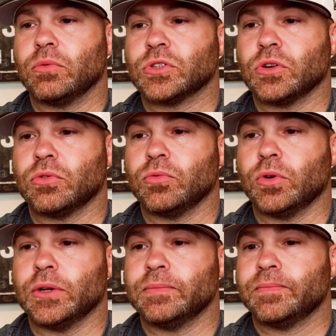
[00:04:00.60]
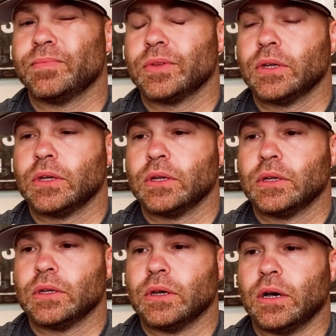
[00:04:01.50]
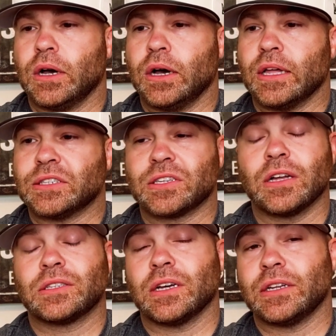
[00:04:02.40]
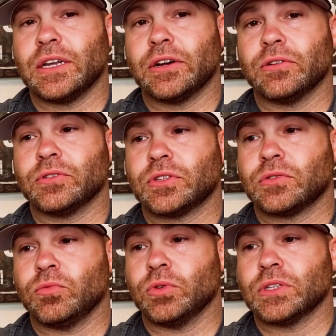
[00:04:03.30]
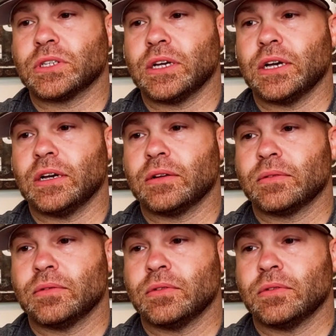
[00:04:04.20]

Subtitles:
was 0-1. And Santander's was a